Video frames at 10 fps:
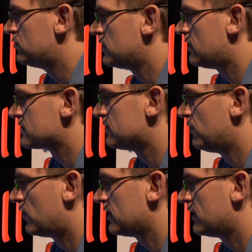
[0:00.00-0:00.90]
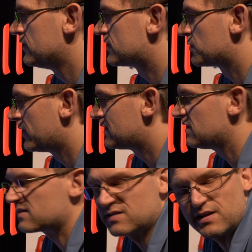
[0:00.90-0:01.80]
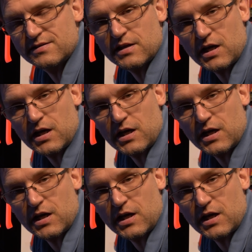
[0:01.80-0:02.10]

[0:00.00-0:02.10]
2126